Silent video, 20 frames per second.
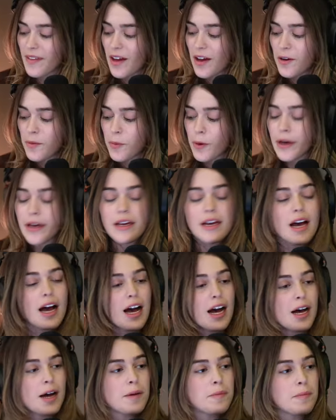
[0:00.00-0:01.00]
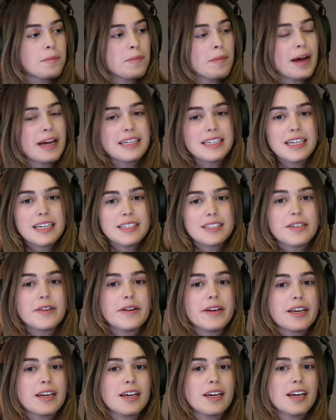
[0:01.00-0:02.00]
Oh boy. Um, my day is
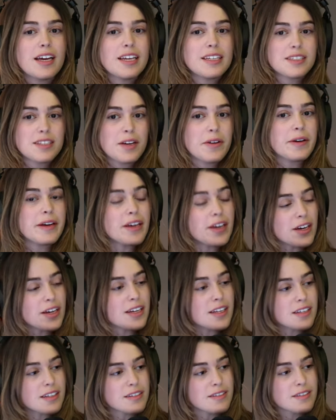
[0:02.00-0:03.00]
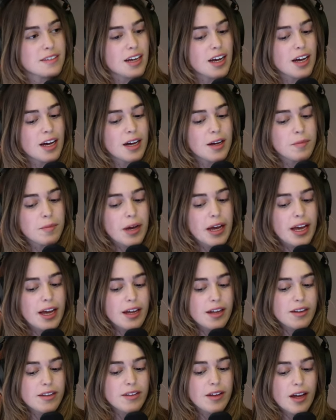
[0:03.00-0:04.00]
going is going good. Um, I
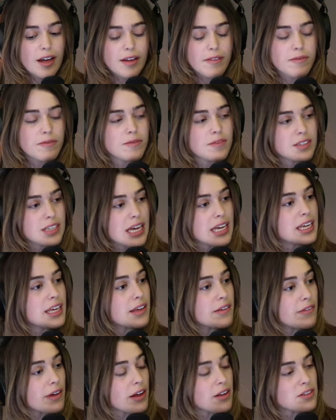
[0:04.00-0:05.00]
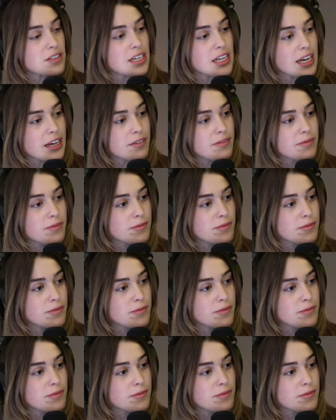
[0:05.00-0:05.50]
had a psych eval today.